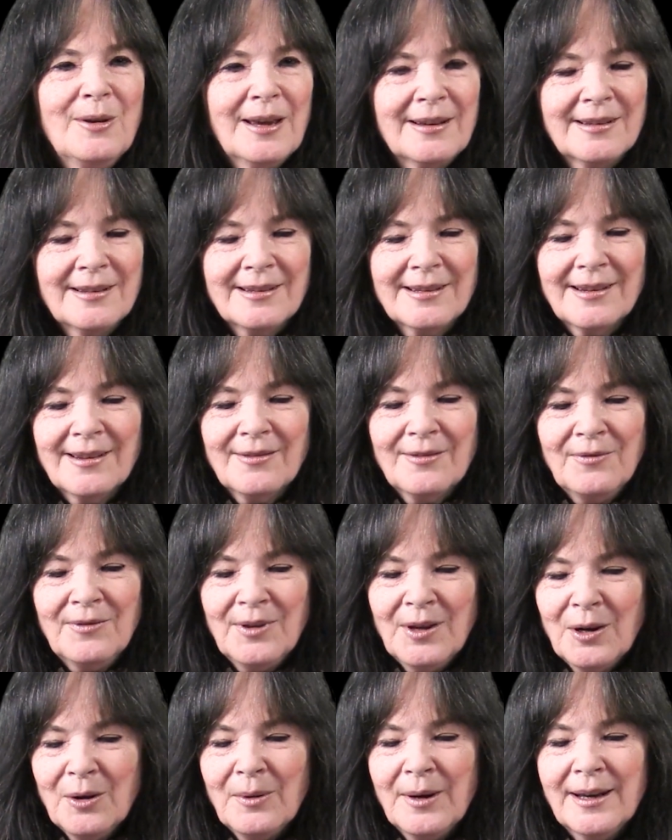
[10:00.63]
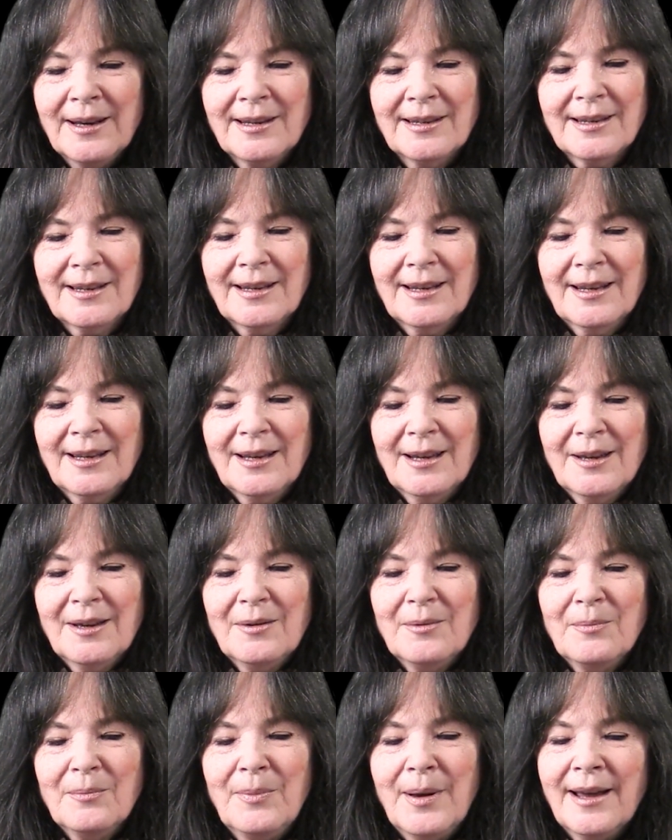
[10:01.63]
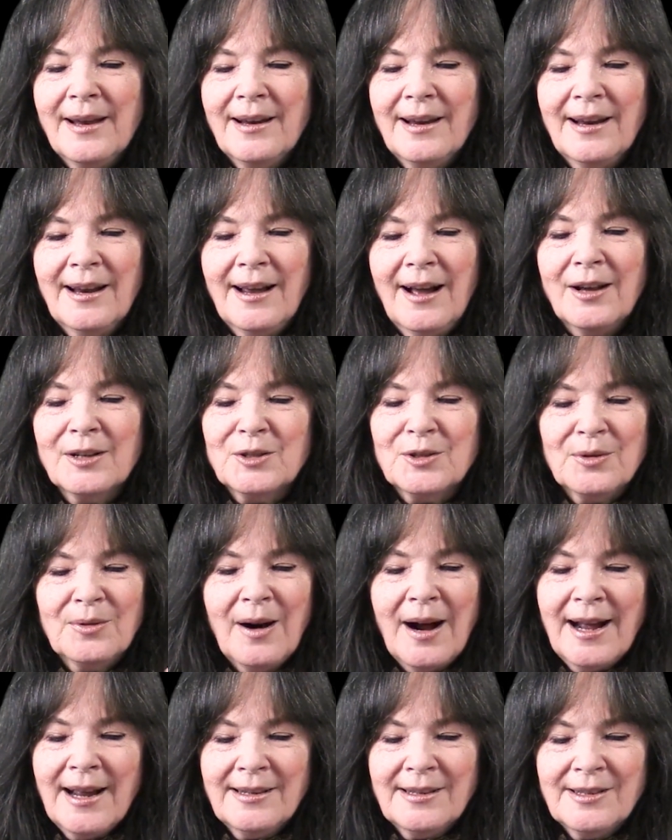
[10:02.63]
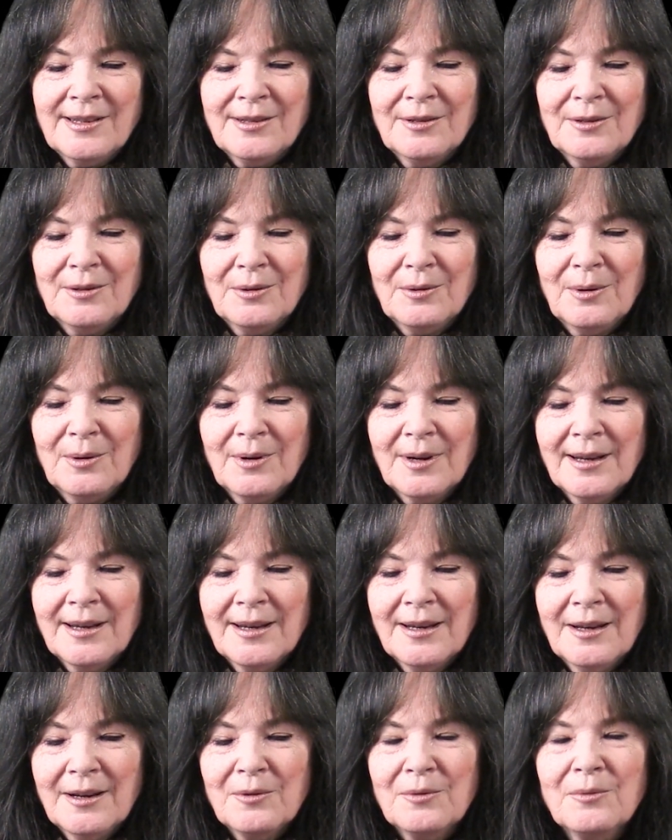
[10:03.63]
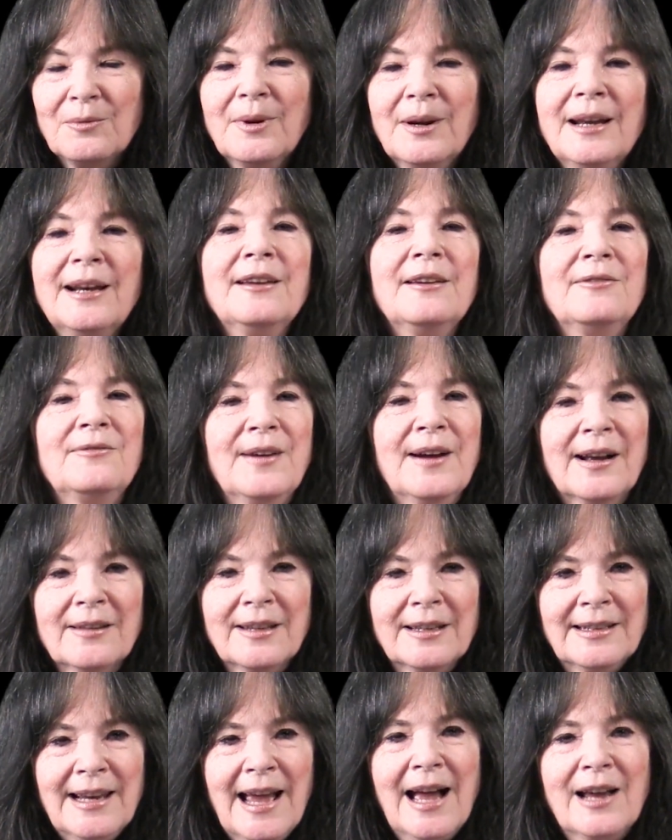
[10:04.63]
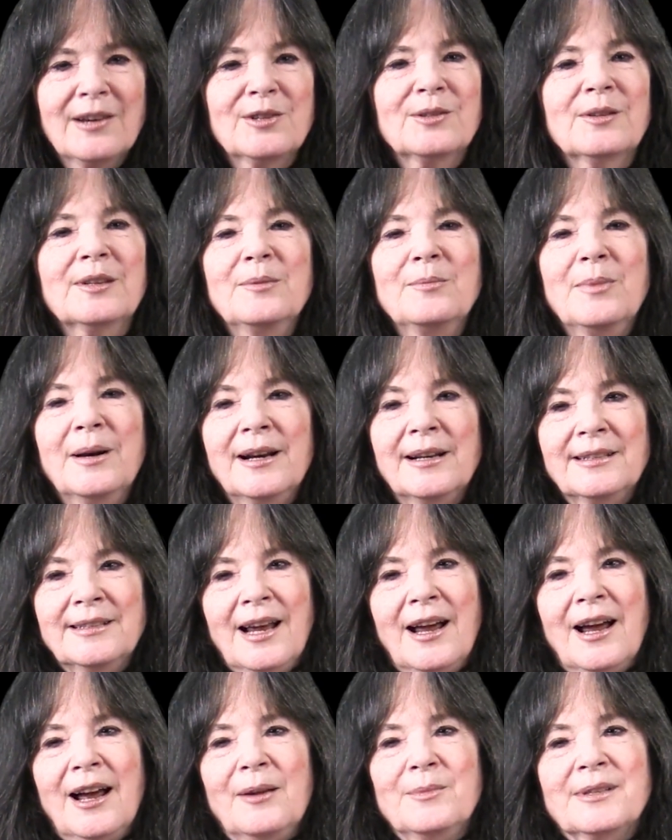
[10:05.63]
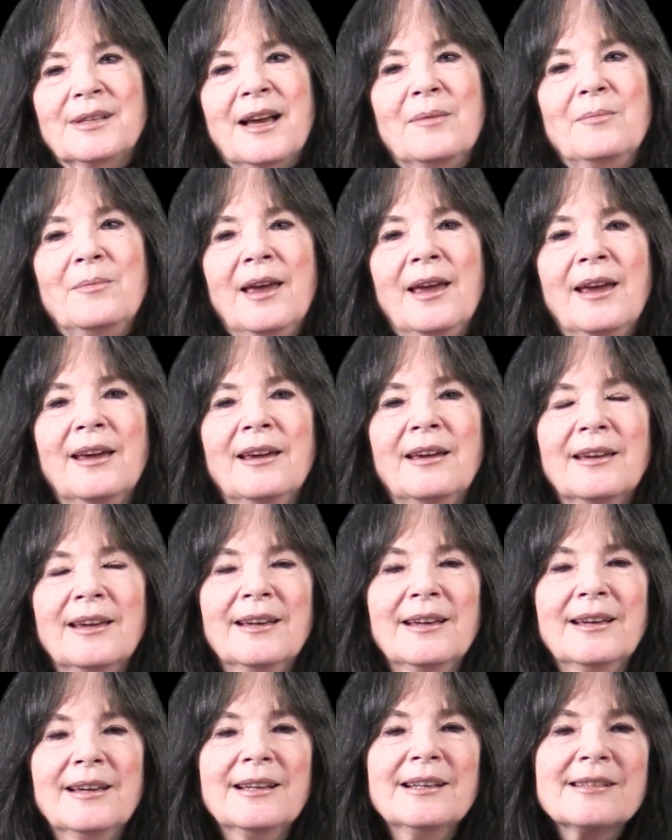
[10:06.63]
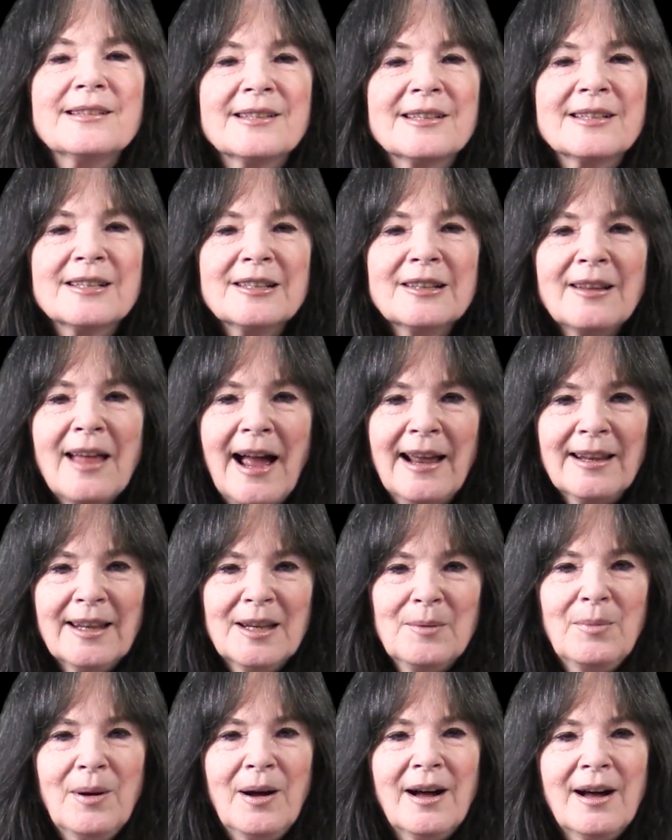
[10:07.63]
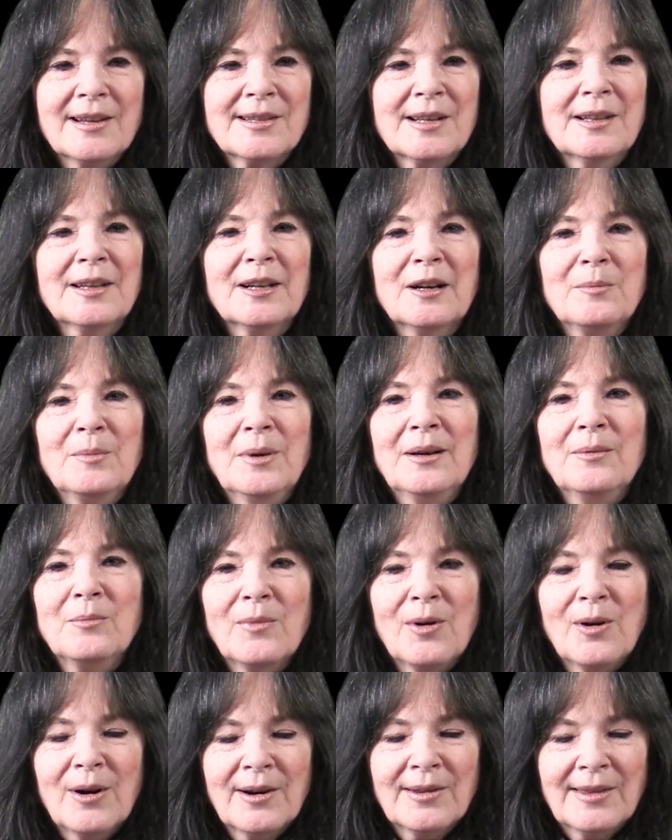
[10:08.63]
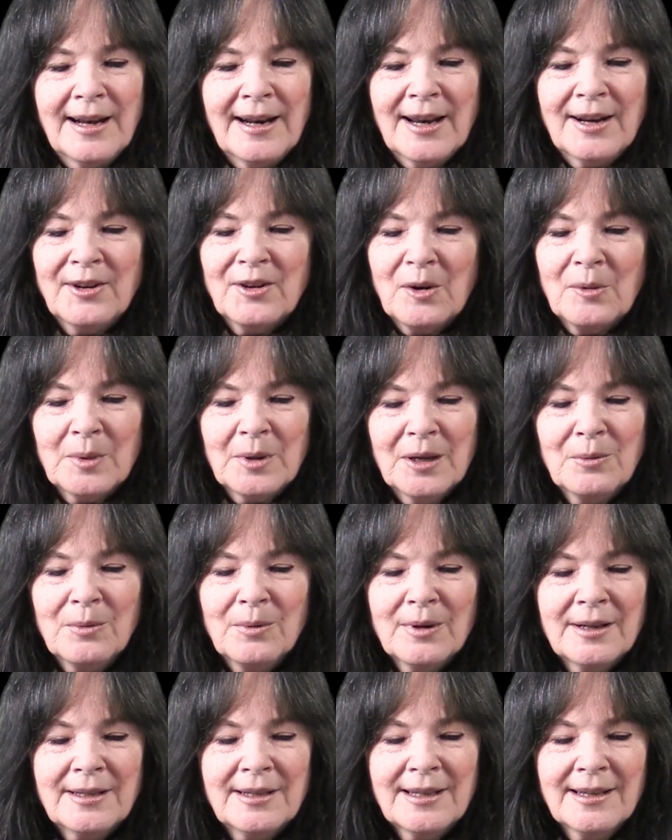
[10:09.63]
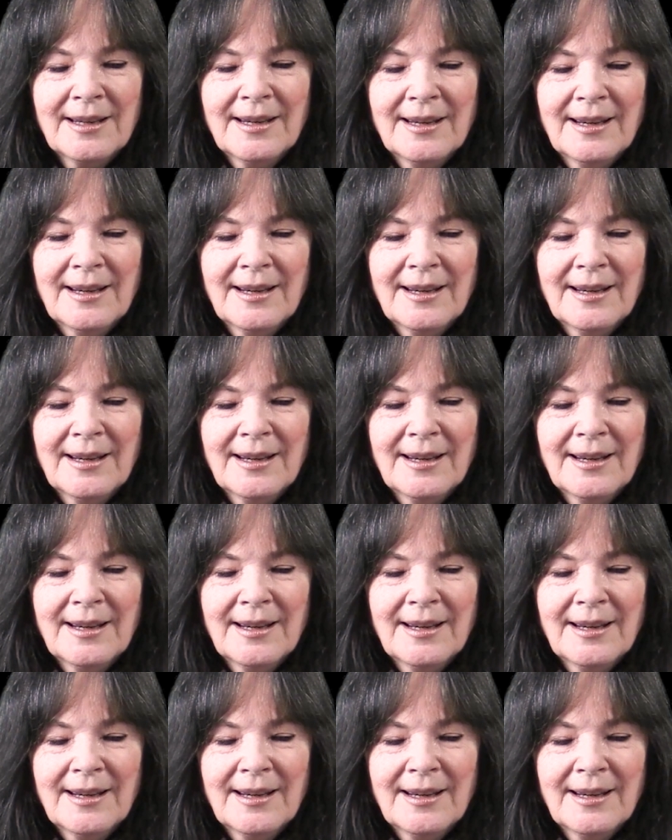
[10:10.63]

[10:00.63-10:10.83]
can view it. But I'll try to read it fairly naturally, but at times I may slightly pause a little bit more than I normally would